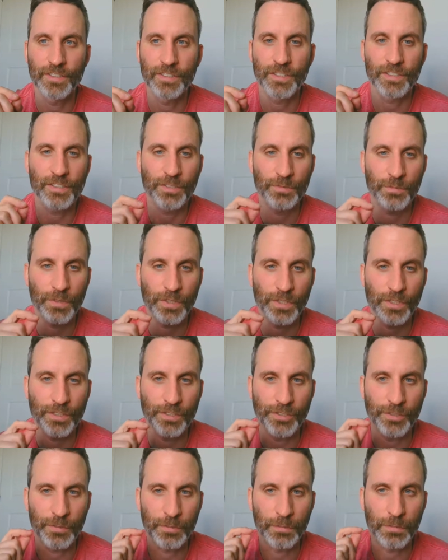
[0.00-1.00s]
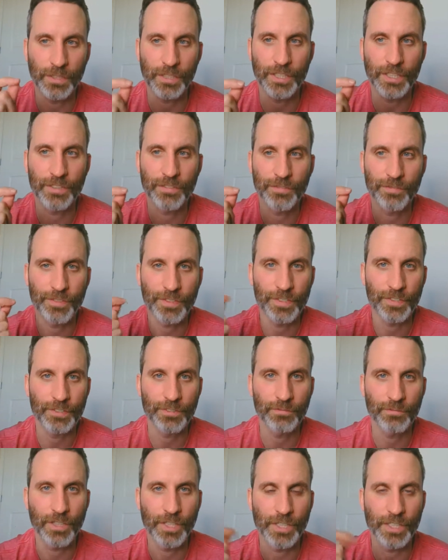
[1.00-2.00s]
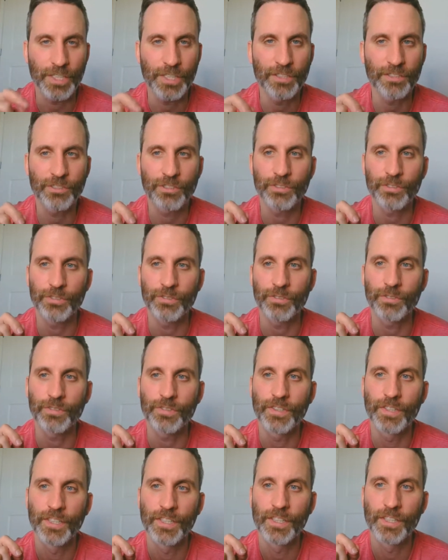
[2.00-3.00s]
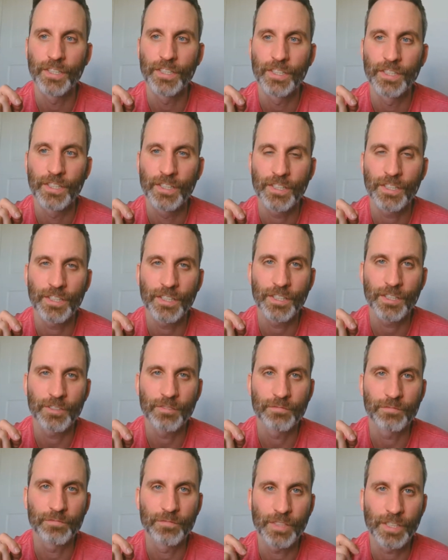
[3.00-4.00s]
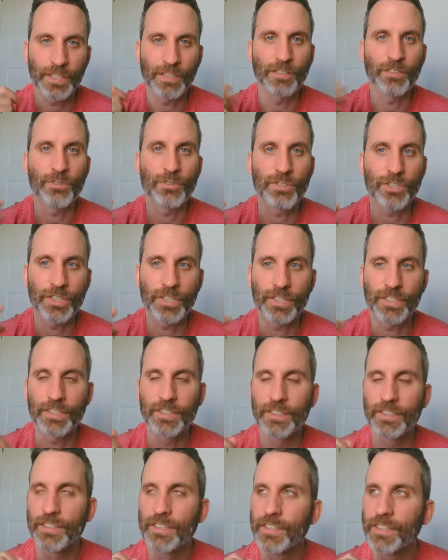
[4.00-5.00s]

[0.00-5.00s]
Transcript: This is where your belief is running into illusion.